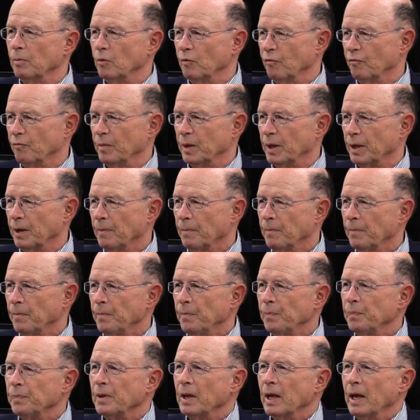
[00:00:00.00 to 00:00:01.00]
movement.
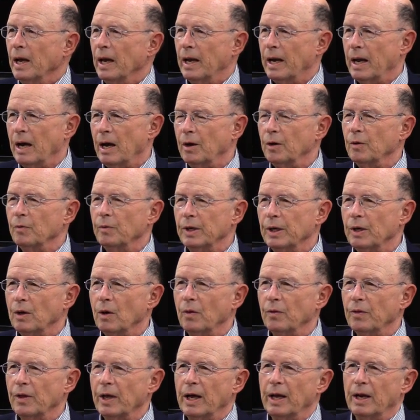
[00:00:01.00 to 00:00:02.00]
And how do we
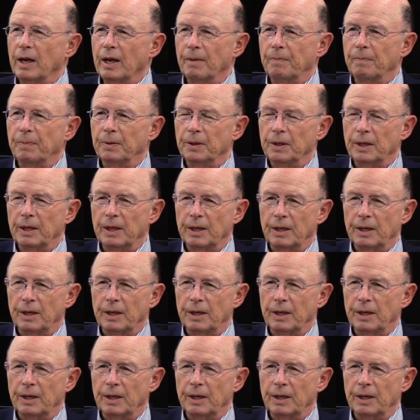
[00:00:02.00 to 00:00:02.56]
know that?